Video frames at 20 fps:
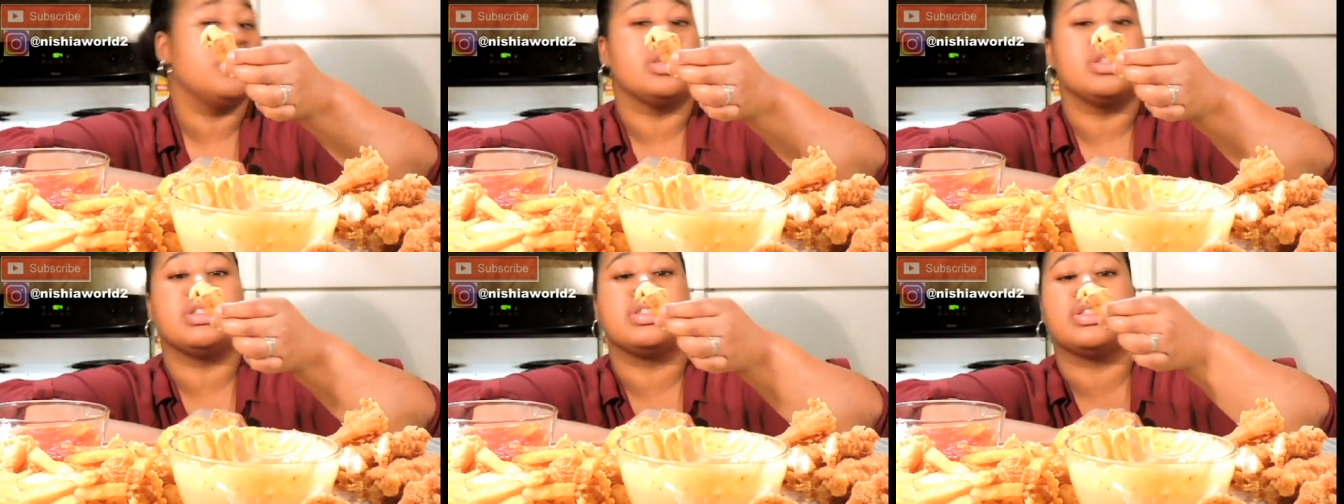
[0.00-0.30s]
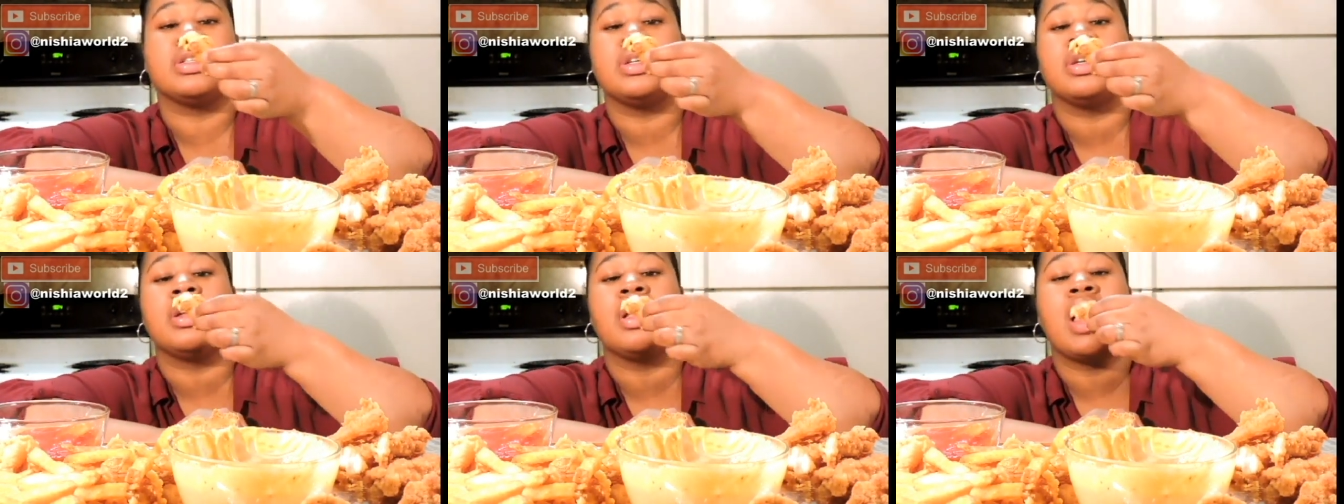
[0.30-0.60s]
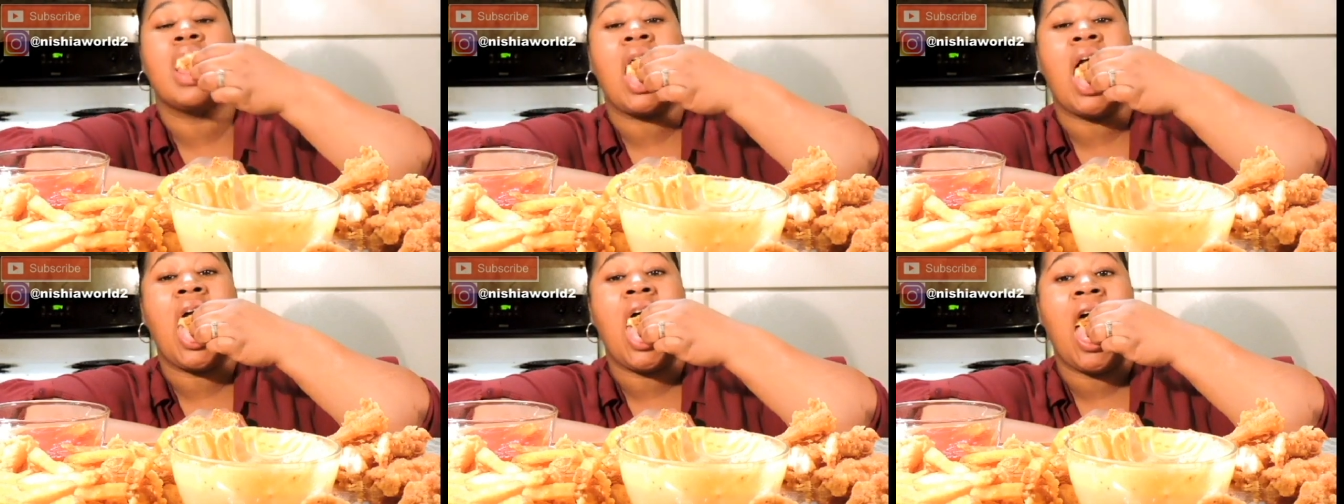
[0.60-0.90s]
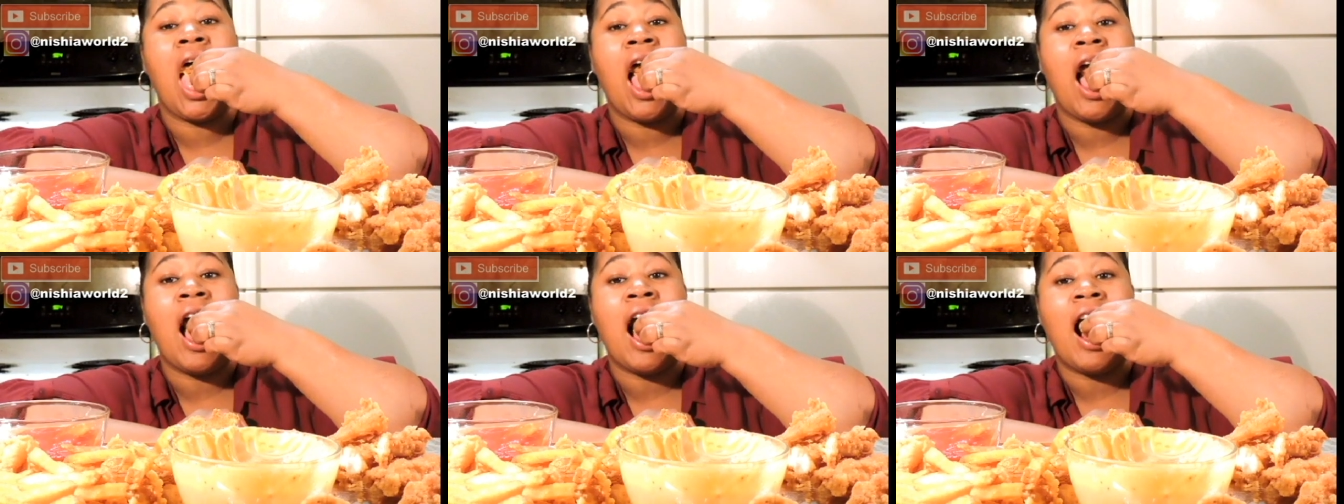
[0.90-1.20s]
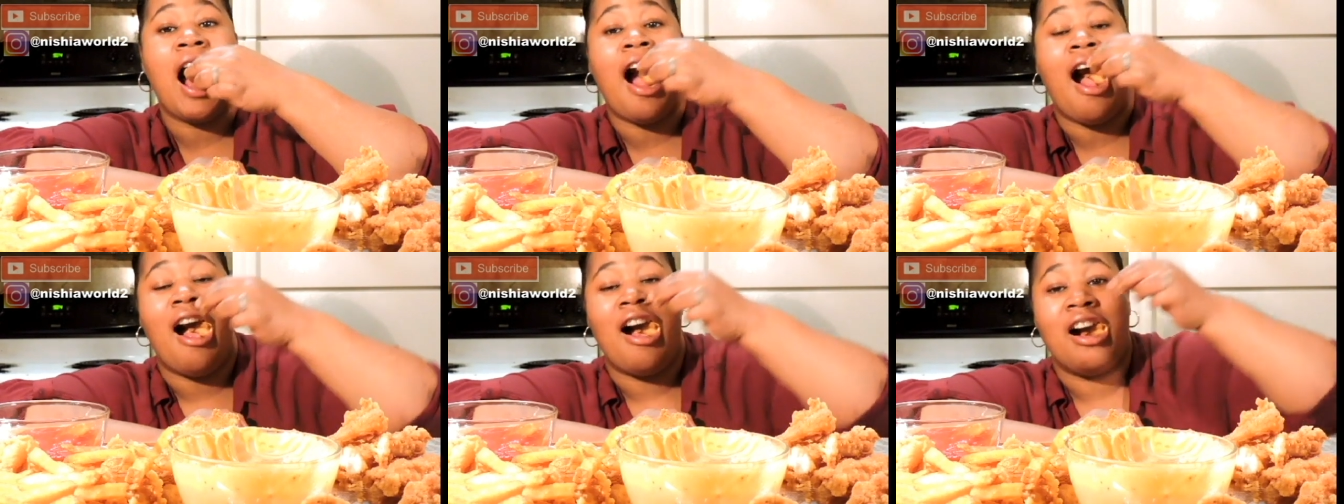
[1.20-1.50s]
Let's see
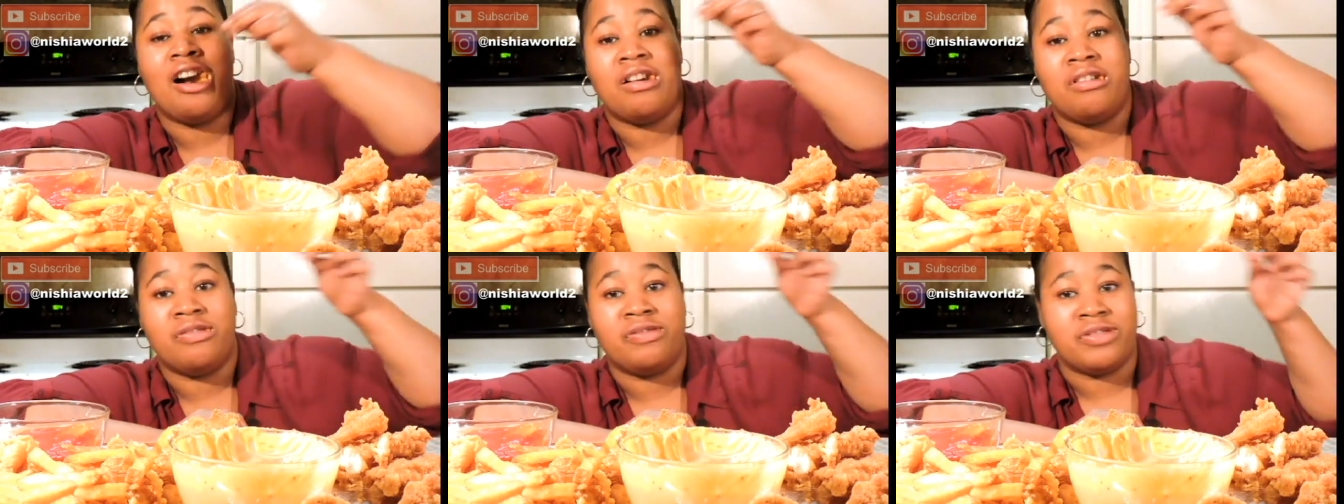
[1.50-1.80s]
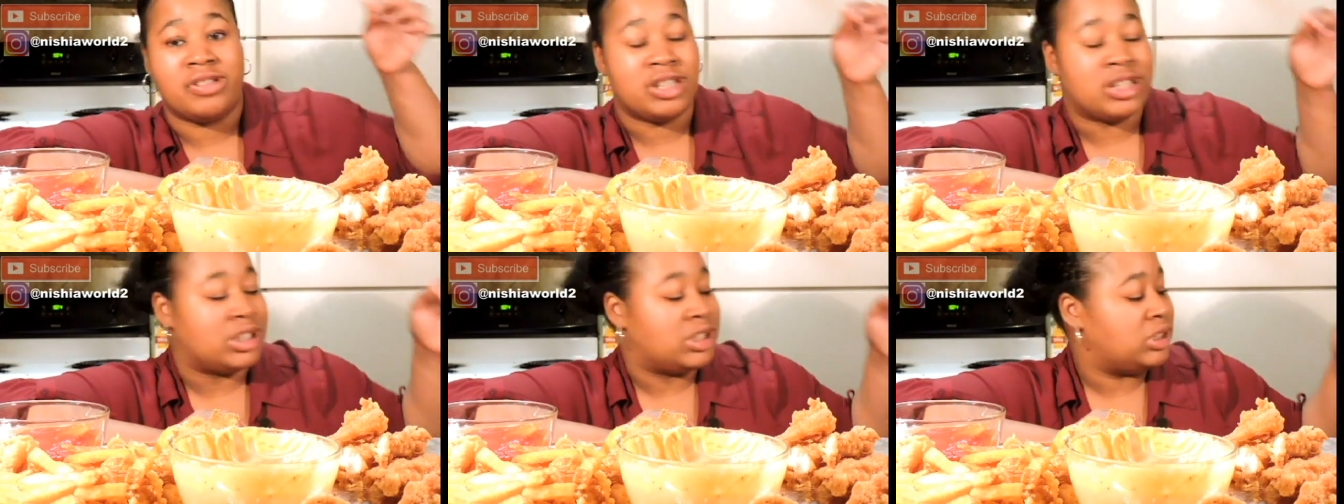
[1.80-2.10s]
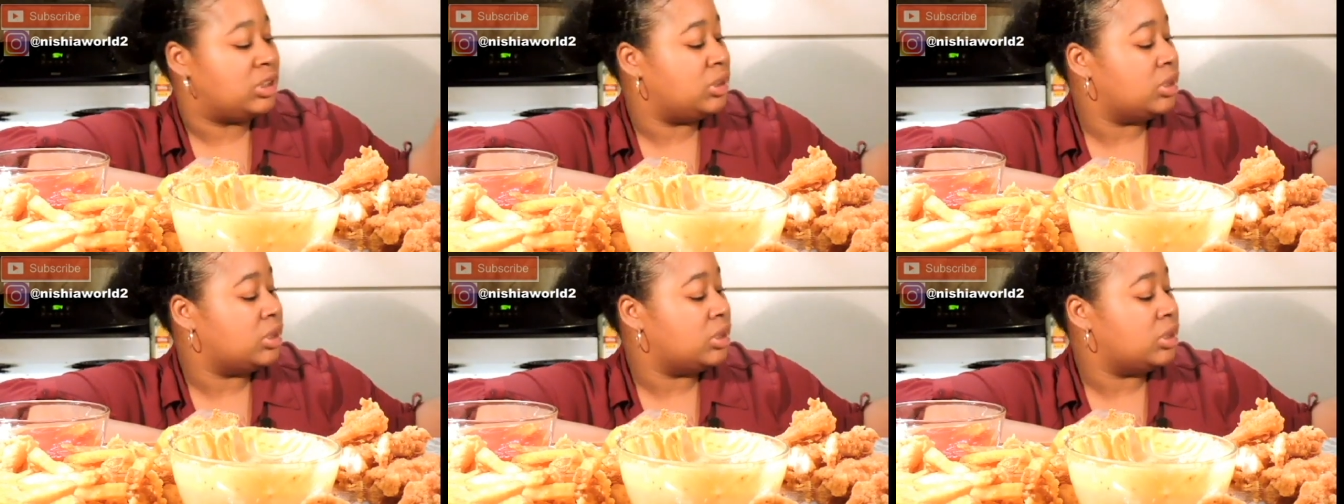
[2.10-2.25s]
how far.